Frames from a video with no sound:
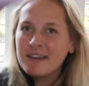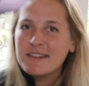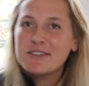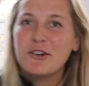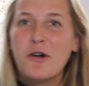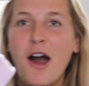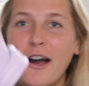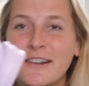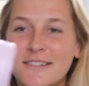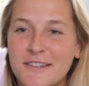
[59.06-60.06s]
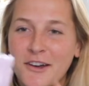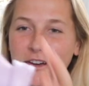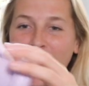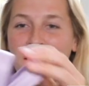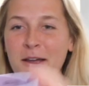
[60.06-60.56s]
These are Crocs,
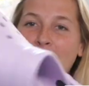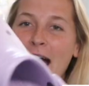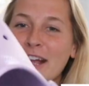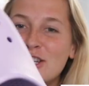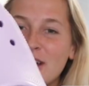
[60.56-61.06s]
okay? I